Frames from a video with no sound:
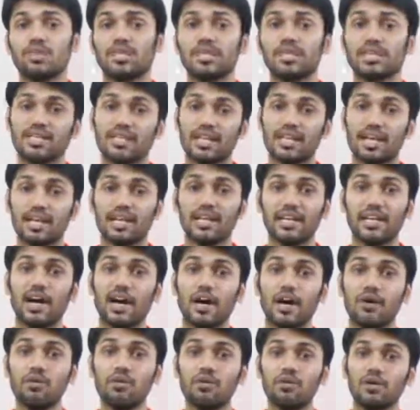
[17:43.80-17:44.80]
We get
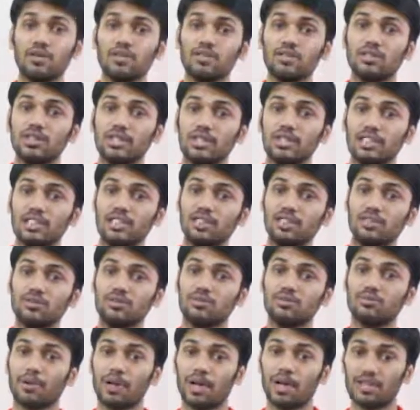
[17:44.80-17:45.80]
9. How?
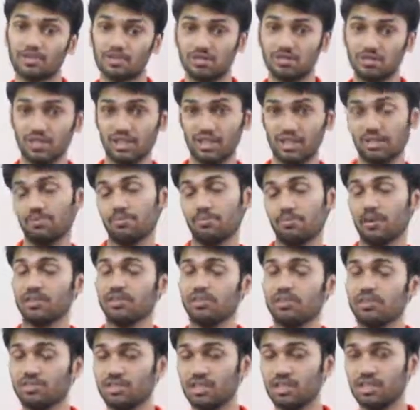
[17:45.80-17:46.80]
3 plus 3
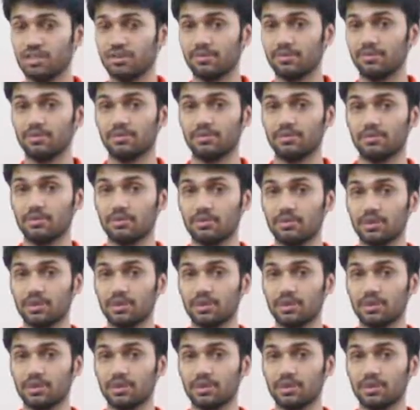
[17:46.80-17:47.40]
plus 3.